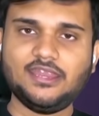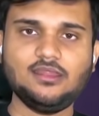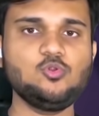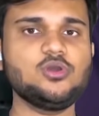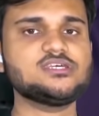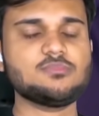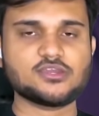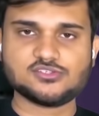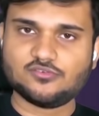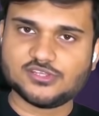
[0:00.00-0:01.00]
AWS,
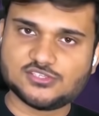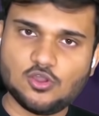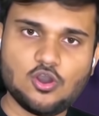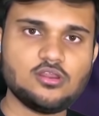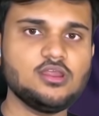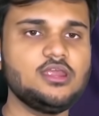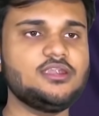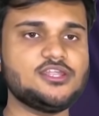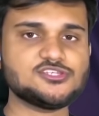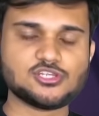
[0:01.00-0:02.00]
Microsoft Azure,
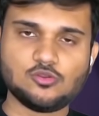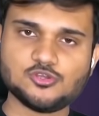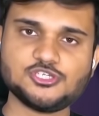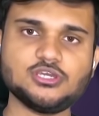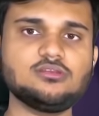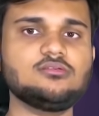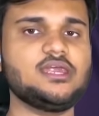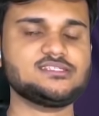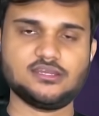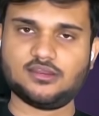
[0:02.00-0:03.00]

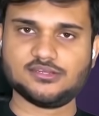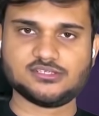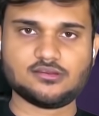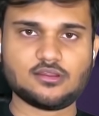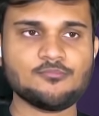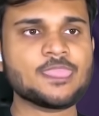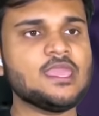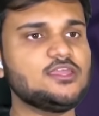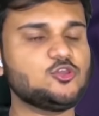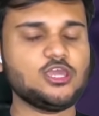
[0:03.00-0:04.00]
DigitalOcean, etc., etc.
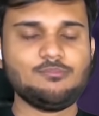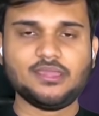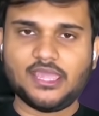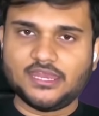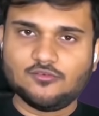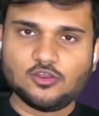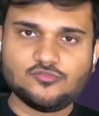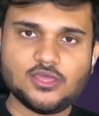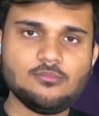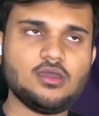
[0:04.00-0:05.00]
You can pick any one
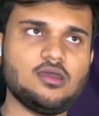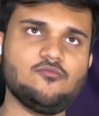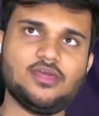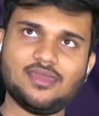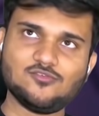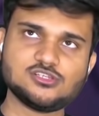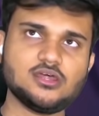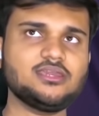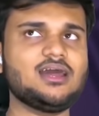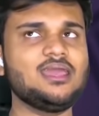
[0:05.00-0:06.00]
of them. When I was
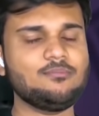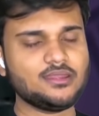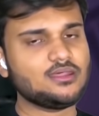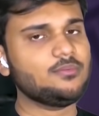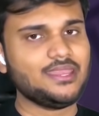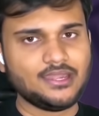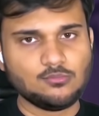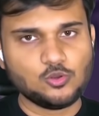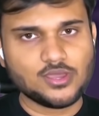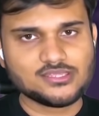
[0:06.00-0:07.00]
learning, I picked up
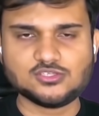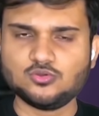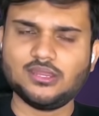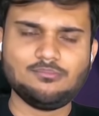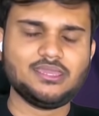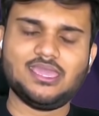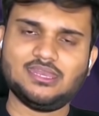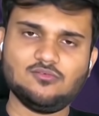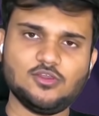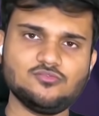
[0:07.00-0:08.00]
AWS. You can pick
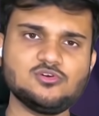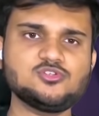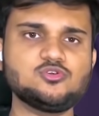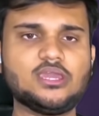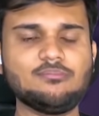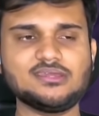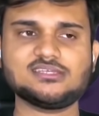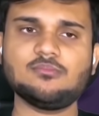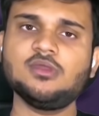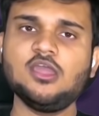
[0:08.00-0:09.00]
any one of those. You can pick
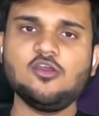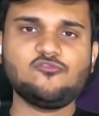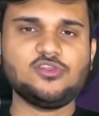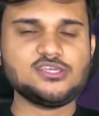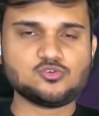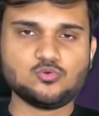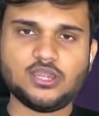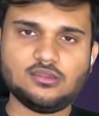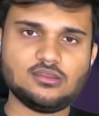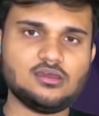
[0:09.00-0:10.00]
some free
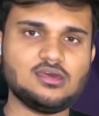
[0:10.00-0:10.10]
student